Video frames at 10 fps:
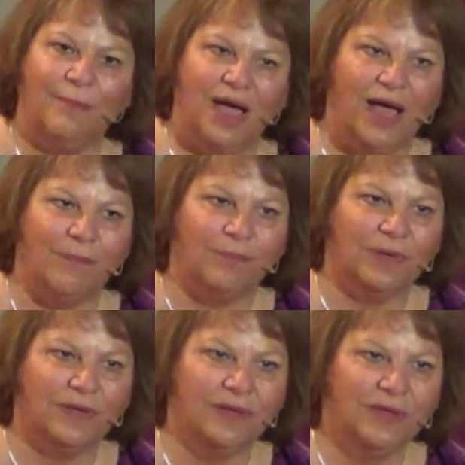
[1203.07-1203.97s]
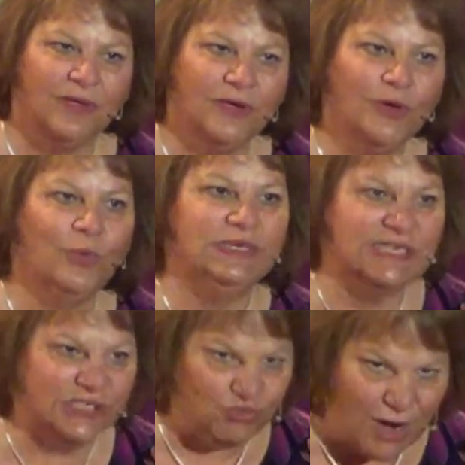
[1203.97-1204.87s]
them up, we
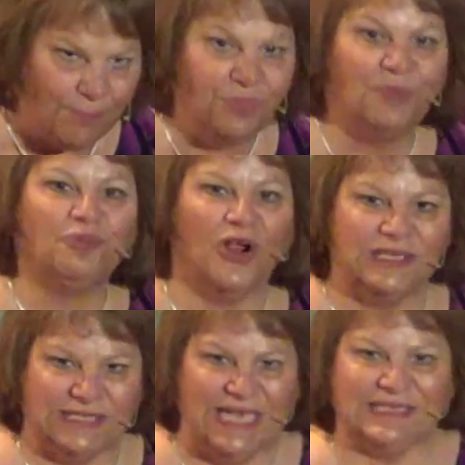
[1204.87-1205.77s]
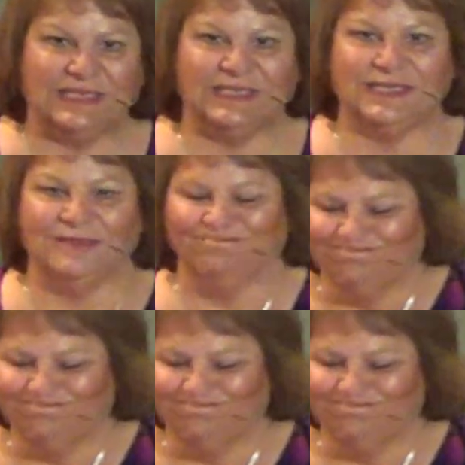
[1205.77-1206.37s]
disrupt the process.